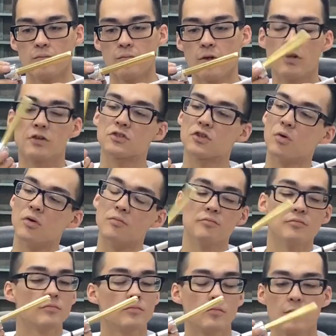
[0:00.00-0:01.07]
it looks
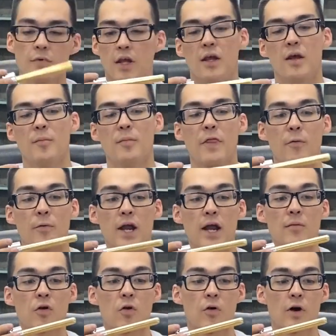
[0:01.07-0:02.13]
cool. But the
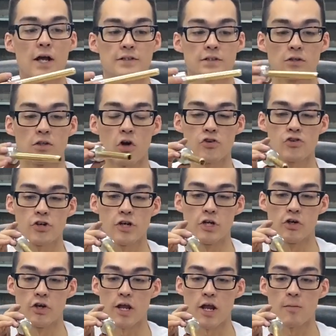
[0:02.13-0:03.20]
ram core has a larger
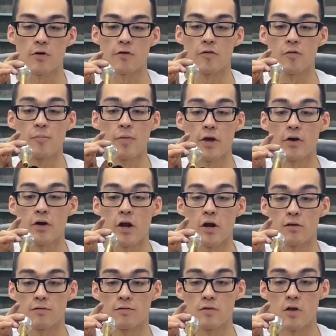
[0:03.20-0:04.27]
inner diameter for better
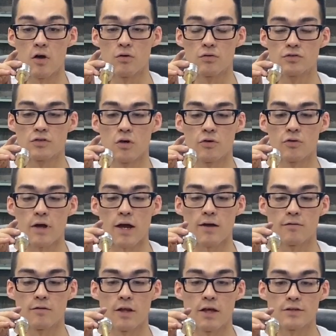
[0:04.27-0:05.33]
airflow, so you
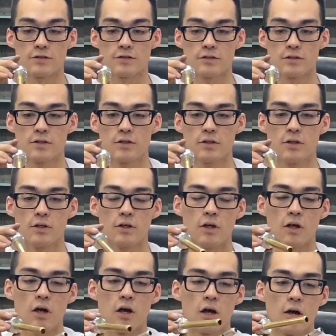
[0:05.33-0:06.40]
have less
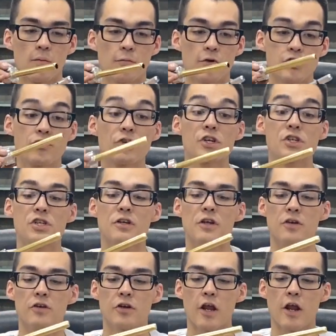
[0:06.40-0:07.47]
restriction
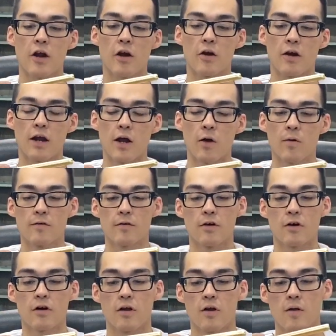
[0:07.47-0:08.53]
in your air.
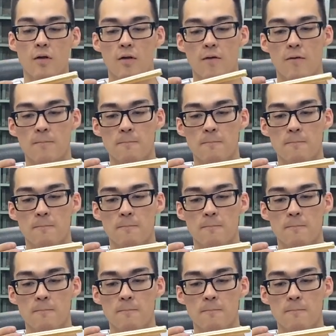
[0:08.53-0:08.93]
However,